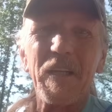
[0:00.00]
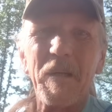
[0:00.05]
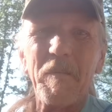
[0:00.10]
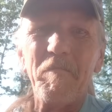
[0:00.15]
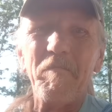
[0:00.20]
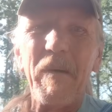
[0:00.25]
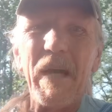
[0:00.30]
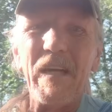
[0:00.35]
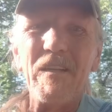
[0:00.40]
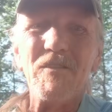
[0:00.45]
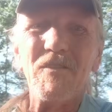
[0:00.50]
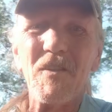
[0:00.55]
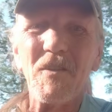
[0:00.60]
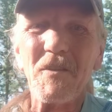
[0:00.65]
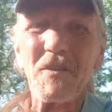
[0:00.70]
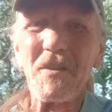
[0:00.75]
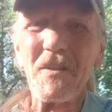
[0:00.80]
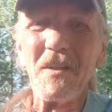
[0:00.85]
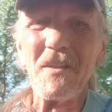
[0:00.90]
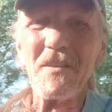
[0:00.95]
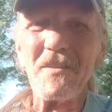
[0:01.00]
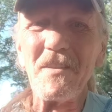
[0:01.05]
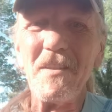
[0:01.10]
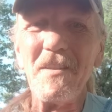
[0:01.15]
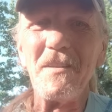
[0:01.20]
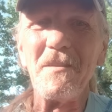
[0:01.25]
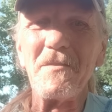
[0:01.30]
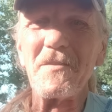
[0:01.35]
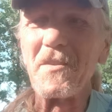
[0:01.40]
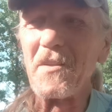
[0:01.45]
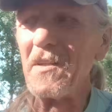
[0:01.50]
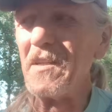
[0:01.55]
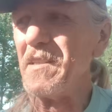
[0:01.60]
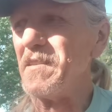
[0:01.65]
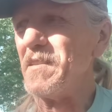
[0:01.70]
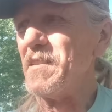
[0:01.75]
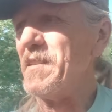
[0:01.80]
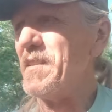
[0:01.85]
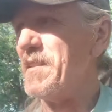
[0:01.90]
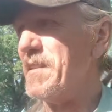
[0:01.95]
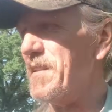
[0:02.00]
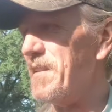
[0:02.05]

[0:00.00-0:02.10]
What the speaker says: a banjo across there. It was crazy.